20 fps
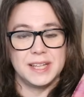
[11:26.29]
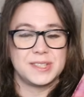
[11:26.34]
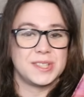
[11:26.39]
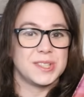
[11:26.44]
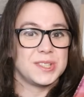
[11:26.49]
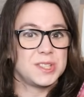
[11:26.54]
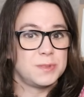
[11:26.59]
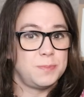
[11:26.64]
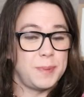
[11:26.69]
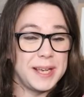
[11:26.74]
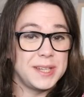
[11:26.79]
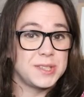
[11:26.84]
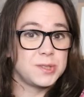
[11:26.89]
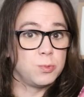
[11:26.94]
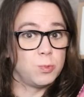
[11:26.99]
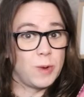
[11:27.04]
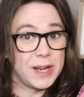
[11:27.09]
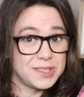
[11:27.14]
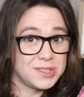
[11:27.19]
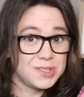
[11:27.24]
It's a
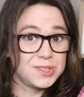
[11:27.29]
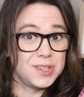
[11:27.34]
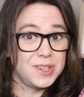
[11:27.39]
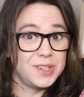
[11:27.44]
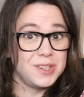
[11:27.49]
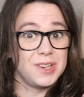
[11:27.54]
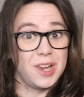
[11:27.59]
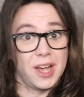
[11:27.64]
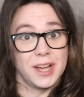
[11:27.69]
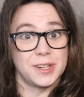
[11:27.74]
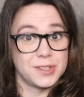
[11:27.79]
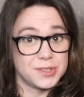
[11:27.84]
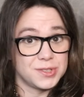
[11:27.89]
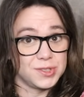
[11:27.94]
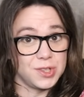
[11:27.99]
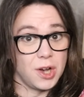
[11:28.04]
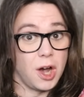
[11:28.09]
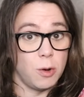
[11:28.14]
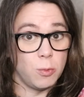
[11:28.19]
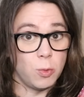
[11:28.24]
space western like
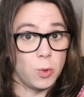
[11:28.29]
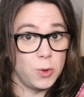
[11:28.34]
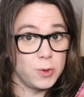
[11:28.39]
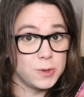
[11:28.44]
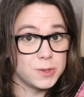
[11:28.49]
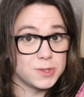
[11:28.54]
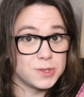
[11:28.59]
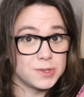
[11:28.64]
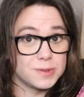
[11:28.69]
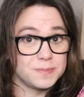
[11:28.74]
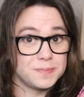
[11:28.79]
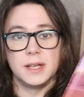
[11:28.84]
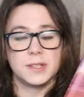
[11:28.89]
Star Wars.